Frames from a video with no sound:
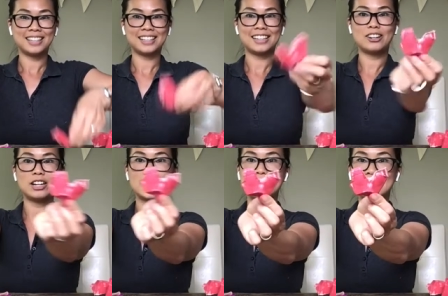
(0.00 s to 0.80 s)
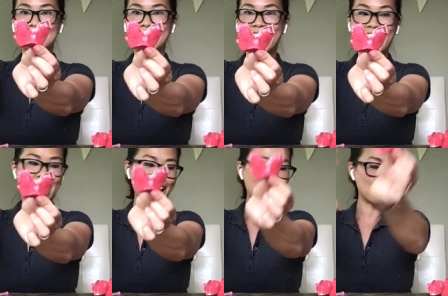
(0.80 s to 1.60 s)
There it is.
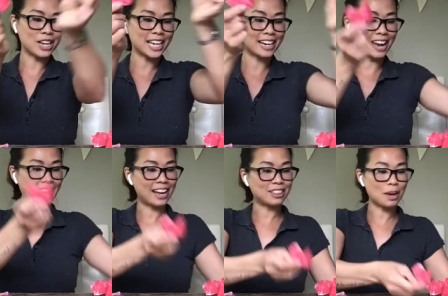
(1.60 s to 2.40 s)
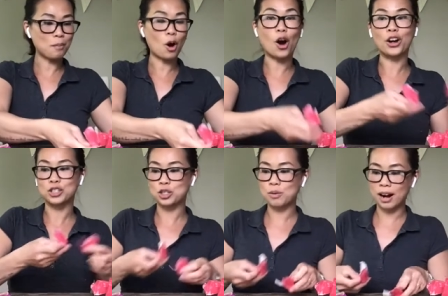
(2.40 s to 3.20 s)
And we can add them
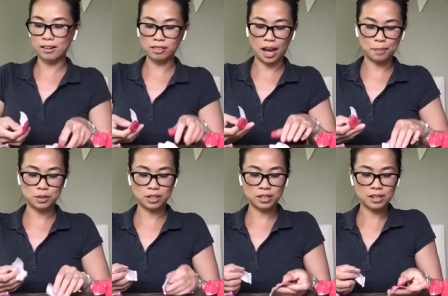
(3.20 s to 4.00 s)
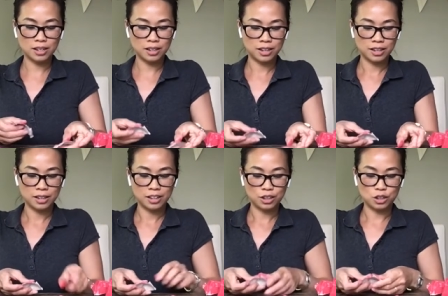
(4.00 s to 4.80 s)
onto our lobster
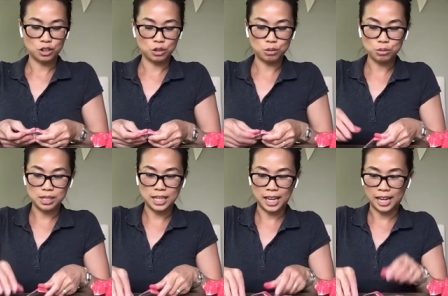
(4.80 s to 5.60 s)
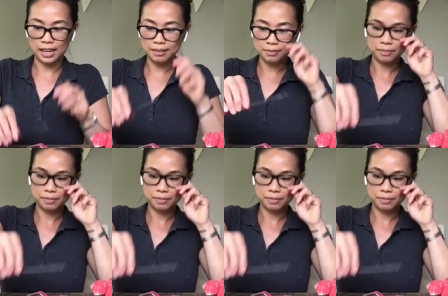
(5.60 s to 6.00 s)
using,